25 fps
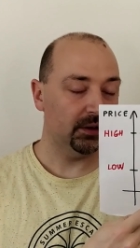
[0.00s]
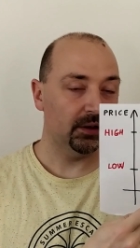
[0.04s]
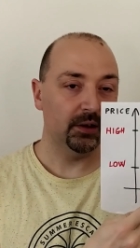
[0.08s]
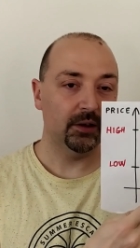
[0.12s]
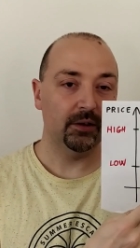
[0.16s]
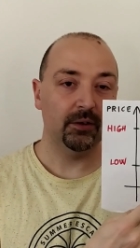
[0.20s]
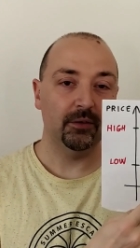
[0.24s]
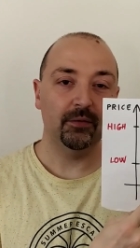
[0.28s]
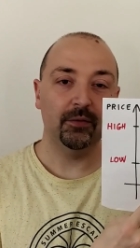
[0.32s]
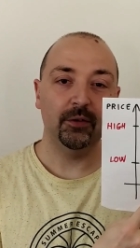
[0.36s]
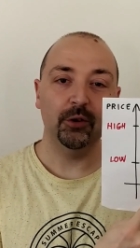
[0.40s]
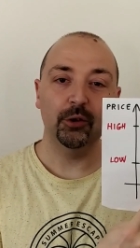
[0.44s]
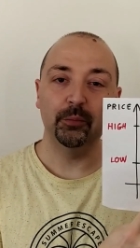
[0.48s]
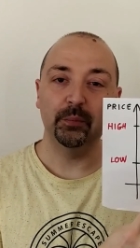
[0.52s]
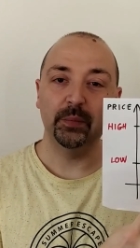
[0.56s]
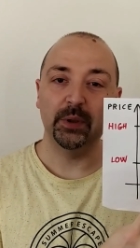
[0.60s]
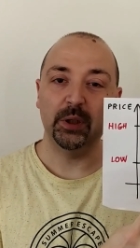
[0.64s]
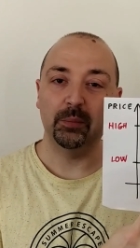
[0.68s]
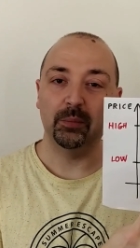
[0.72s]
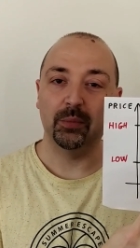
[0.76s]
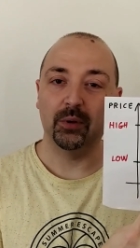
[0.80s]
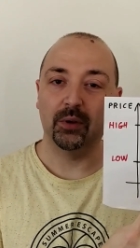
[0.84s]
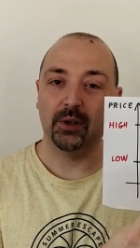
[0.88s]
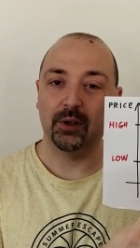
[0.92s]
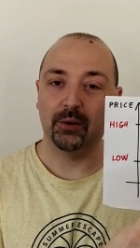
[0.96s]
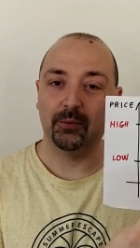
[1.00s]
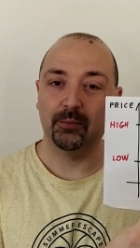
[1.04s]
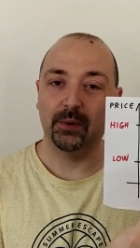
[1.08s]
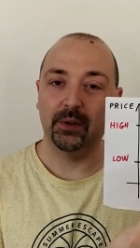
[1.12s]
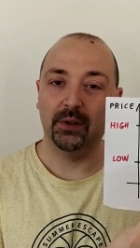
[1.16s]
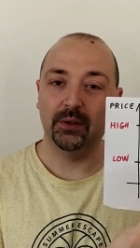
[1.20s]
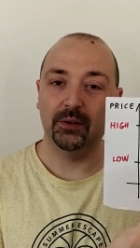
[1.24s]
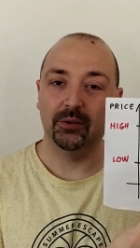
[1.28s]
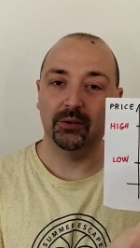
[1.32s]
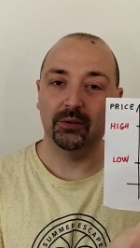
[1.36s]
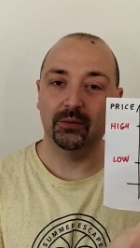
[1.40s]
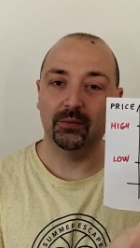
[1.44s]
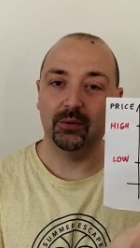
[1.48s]
Few people are
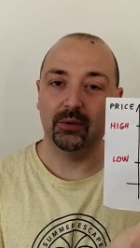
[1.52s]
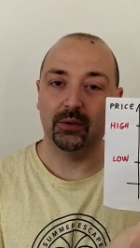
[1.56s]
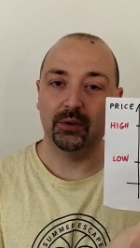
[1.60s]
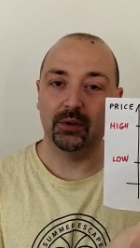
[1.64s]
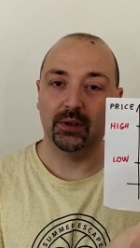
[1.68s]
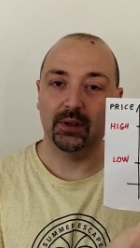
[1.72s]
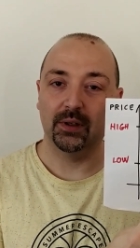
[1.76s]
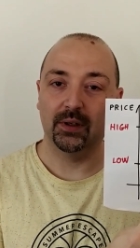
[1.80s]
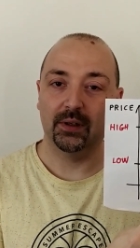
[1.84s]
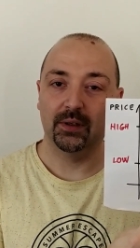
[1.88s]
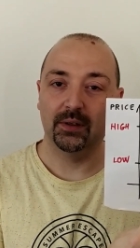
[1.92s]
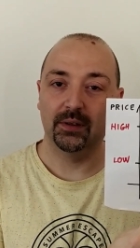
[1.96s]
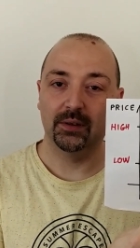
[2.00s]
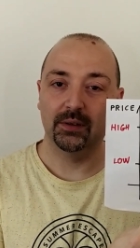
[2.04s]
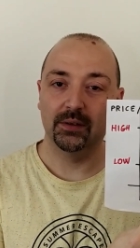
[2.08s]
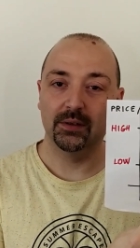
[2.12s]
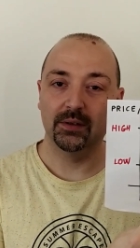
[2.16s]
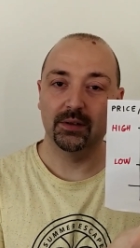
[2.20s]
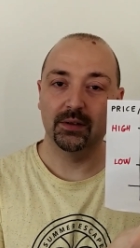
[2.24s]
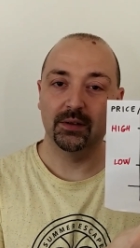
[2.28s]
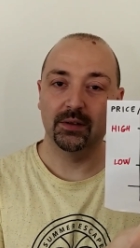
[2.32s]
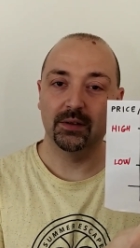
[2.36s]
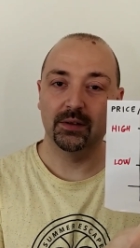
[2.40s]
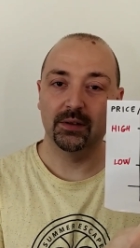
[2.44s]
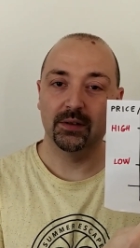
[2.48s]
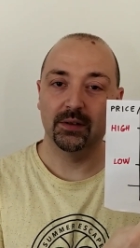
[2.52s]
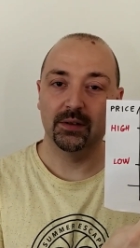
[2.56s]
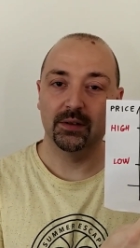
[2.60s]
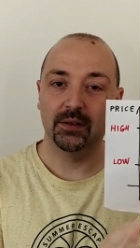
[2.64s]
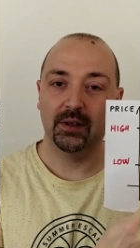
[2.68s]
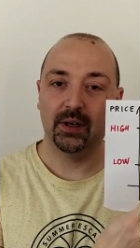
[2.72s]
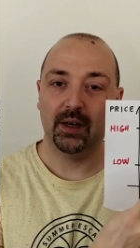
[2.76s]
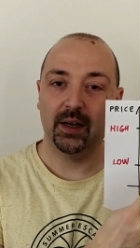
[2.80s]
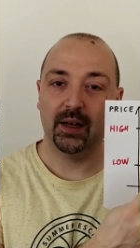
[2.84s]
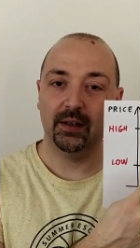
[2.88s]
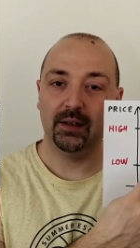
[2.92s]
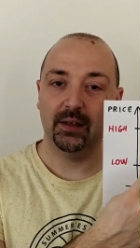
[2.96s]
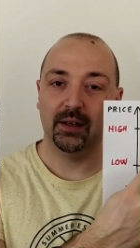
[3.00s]
willing to work,
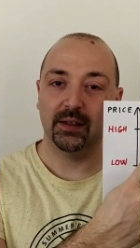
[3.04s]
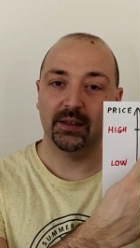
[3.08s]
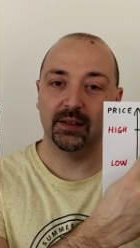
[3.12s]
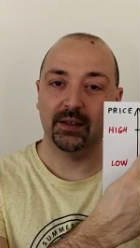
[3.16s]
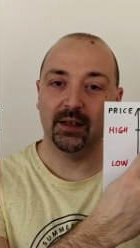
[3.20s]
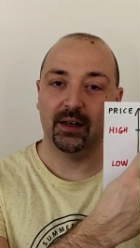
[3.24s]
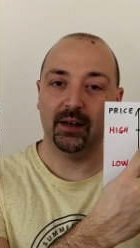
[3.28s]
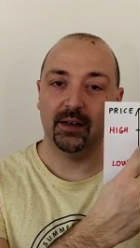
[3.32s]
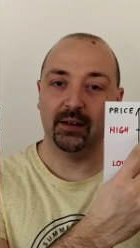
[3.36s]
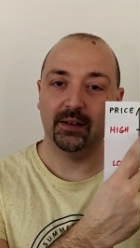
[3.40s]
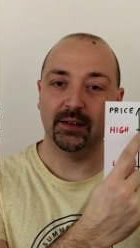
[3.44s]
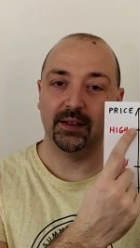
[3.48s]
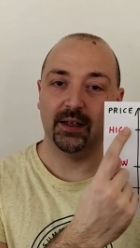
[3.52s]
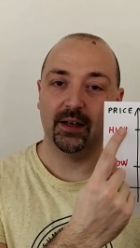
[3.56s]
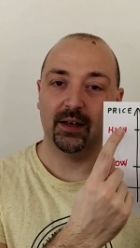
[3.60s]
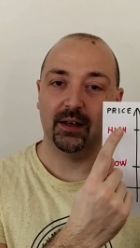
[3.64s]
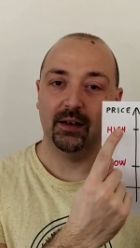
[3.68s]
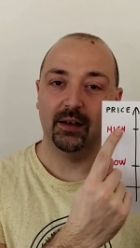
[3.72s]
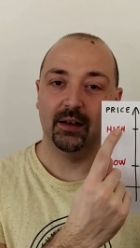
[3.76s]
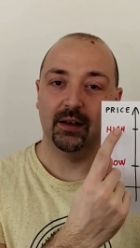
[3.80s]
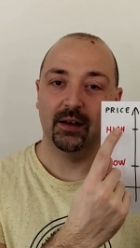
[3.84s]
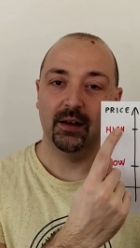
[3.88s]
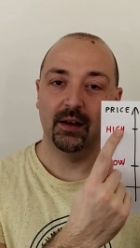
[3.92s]
and their salary is high.